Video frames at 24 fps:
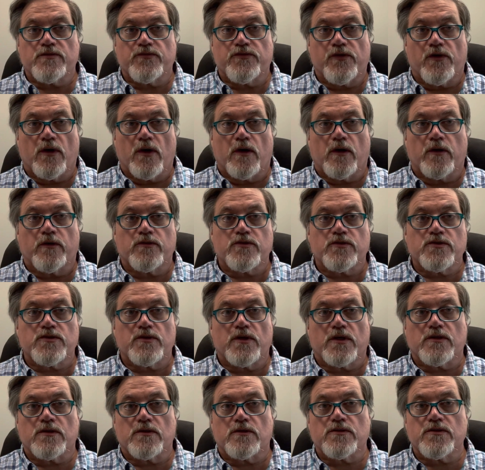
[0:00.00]
For our
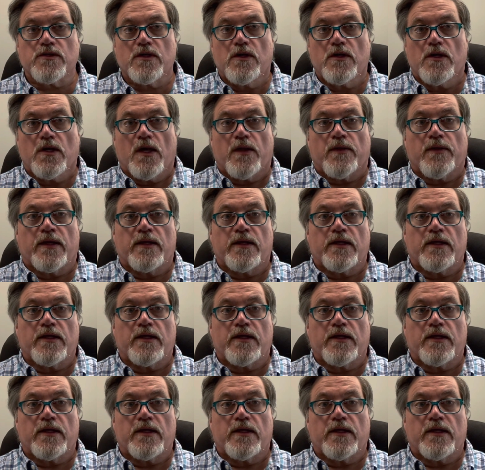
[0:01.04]
instructors, they